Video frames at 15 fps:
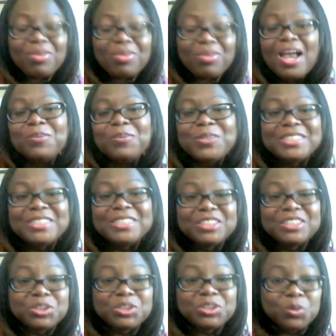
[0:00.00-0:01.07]
I want to
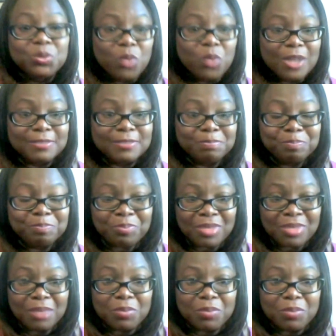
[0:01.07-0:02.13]
do one
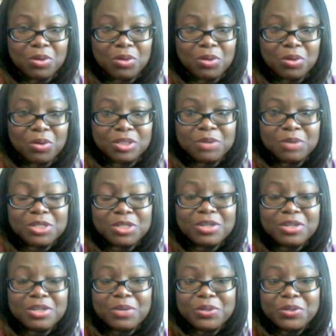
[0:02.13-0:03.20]
more shout
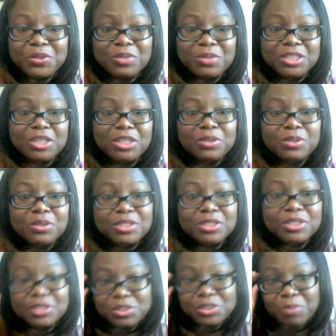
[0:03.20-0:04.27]
out. I want to do a shout
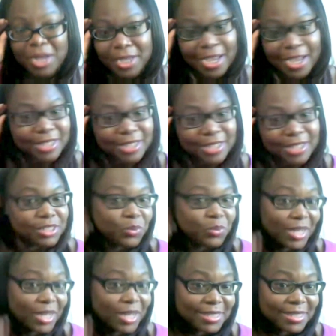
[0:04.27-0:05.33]
out to my Auntie
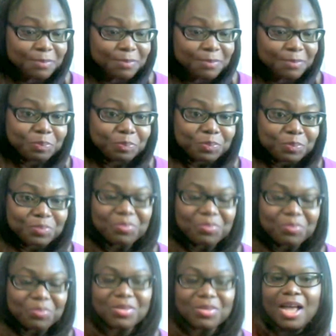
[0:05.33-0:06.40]
Wesley
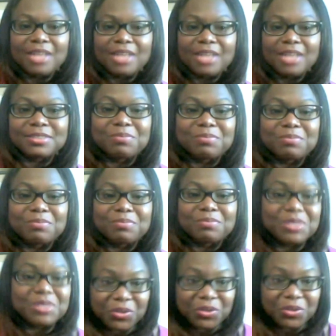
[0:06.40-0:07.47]
and
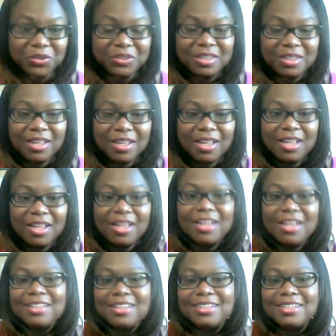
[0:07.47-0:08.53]
Mr. Earl.
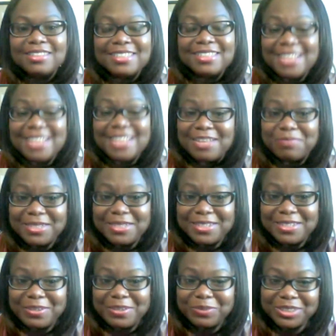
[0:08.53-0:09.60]
They tell me
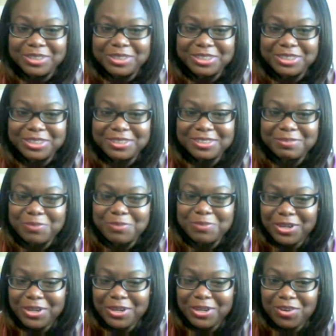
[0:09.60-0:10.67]
they watch
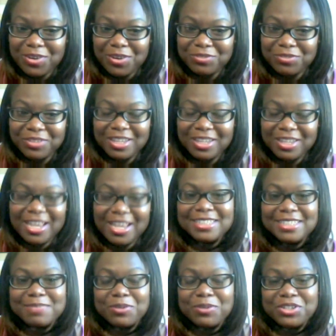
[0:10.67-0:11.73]
Morning Coffee and
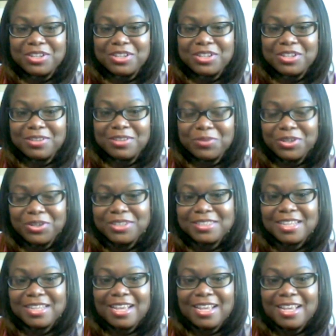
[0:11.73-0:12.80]
Inspirational
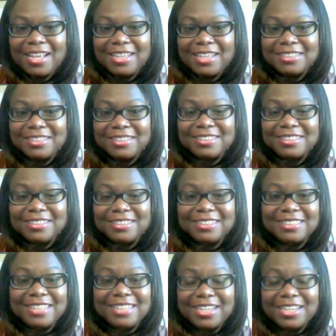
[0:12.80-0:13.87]
Words, and
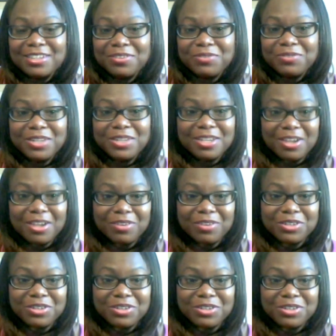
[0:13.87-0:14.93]
thank you for the
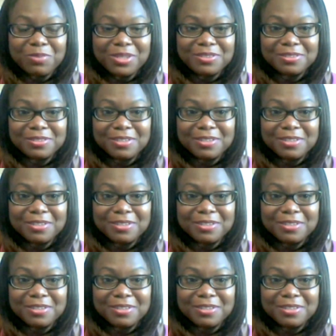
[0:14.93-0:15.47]
encouragement,